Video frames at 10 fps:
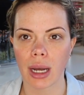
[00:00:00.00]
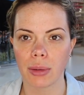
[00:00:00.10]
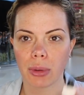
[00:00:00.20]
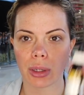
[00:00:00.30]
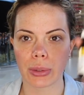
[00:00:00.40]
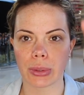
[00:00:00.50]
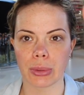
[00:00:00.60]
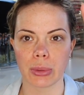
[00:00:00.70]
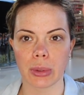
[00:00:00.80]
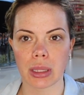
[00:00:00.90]
I will go
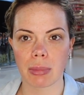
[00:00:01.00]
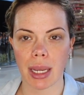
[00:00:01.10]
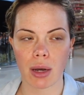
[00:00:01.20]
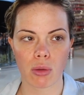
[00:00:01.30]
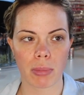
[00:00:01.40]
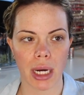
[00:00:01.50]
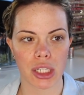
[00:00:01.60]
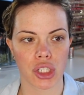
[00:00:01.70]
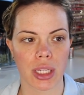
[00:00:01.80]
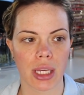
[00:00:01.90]
through with my
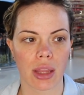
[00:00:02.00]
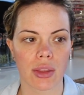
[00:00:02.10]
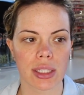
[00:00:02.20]
Obagi.